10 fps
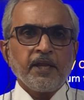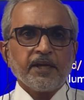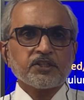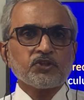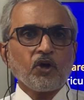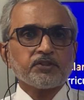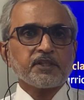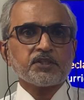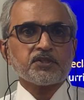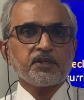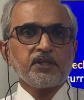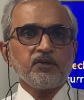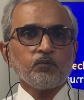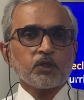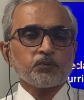It is not necessary
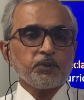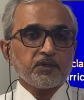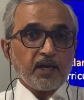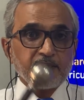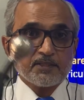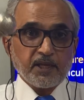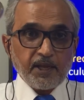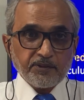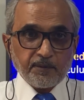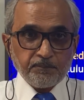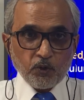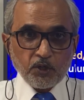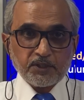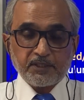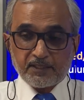what we write in the
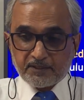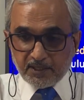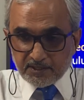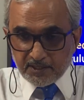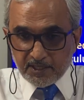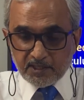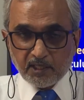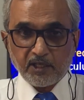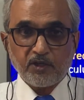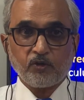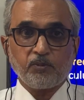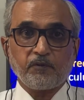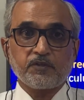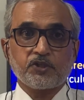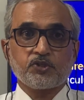book that this is the curriculum of
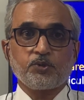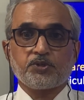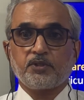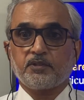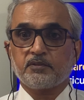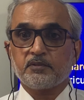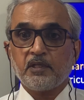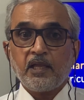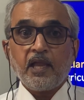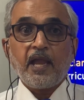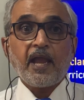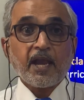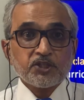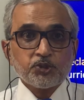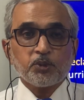the institution.
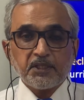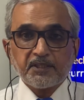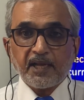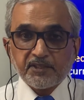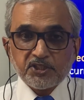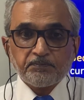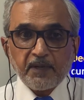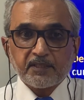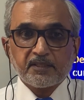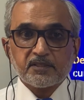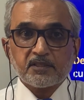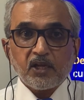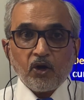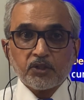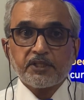Actually, that is practiced
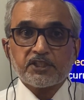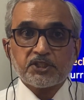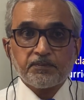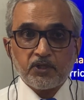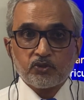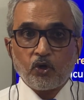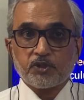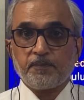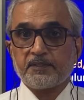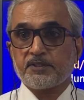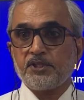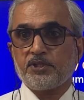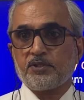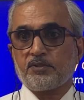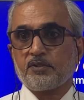or that is being taught by the
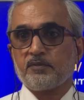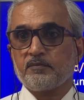teachers.